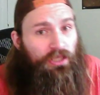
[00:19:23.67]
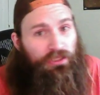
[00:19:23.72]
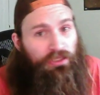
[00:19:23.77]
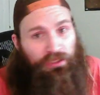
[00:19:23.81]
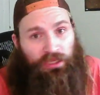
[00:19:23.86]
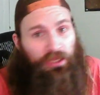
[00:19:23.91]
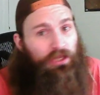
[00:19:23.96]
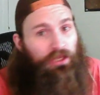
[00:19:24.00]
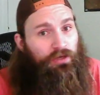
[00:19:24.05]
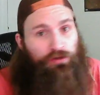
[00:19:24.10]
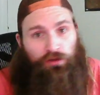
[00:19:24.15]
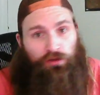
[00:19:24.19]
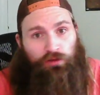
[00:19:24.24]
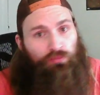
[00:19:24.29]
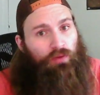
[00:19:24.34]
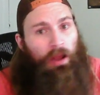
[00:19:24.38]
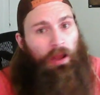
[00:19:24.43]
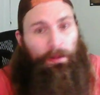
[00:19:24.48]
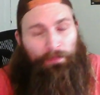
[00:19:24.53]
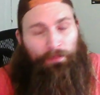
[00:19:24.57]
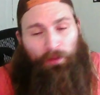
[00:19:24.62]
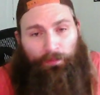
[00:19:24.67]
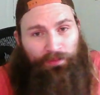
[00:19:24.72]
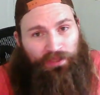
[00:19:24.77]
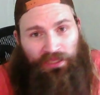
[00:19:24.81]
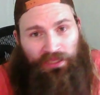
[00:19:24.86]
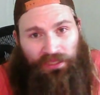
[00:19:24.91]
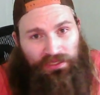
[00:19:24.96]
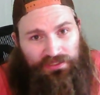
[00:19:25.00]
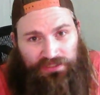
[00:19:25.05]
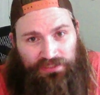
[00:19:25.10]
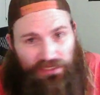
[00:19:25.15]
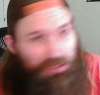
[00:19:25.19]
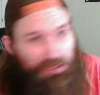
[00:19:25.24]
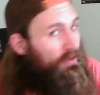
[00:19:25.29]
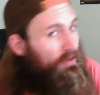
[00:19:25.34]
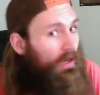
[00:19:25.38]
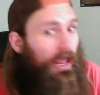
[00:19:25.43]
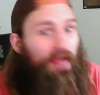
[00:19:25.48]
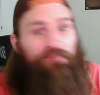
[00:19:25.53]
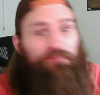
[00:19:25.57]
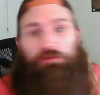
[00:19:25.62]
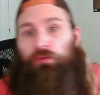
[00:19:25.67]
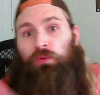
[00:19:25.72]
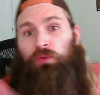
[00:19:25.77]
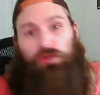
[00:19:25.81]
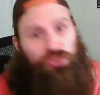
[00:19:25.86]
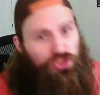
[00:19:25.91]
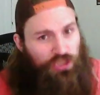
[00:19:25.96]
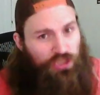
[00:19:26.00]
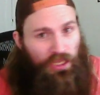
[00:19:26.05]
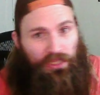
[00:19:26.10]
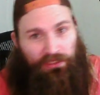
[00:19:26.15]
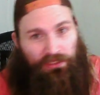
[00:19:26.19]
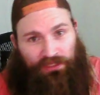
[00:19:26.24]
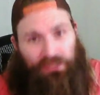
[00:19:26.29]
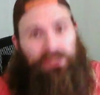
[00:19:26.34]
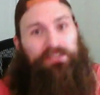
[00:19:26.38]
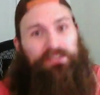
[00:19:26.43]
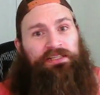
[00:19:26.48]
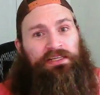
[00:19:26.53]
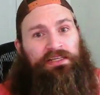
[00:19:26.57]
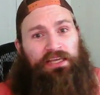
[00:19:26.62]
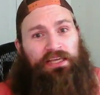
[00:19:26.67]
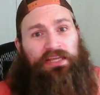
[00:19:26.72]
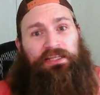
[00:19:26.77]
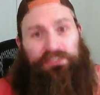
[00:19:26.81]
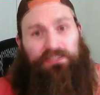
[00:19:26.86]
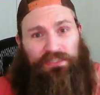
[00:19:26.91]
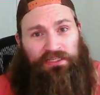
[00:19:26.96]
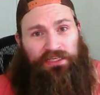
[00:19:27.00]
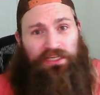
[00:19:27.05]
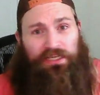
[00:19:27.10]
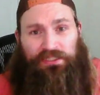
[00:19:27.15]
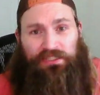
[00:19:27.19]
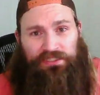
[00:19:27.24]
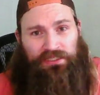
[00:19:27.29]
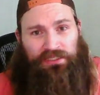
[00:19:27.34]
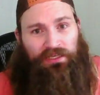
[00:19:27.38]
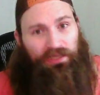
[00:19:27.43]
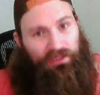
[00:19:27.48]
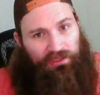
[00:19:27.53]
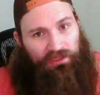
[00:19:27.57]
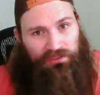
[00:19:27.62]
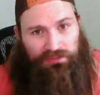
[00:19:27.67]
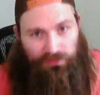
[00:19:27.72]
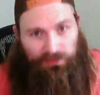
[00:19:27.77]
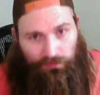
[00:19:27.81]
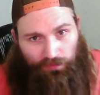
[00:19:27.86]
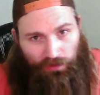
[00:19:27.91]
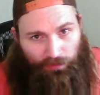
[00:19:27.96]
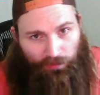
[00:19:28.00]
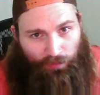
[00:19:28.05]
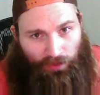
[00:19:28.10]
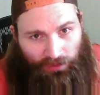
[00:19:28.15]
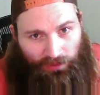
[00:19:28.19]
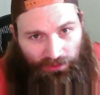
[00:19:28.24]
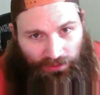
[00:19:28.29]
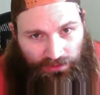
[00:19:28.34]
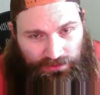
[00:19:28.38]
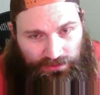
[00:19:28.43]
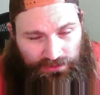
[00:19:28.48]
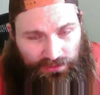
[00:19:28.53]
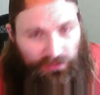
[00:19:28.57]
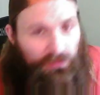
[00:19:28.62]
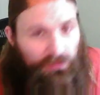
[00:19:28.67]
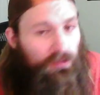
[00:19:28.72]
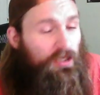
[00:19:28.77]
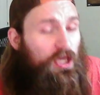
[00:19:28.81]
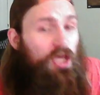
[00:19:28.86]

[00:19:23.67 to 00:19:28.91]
can wrap up guillotine, and everyone's saying guillotine, and get submitted by guillotine.